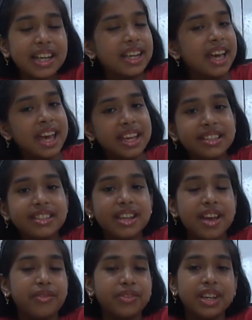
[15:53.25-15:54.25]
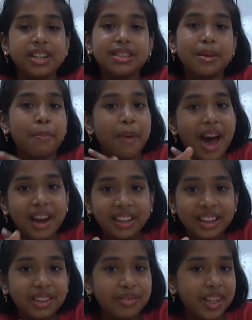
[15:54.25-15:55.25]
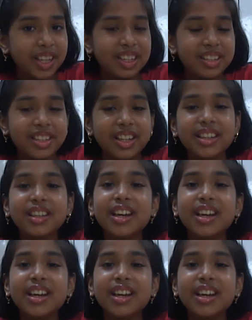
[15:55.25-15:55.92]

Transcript: and hence if there is a parallel venation,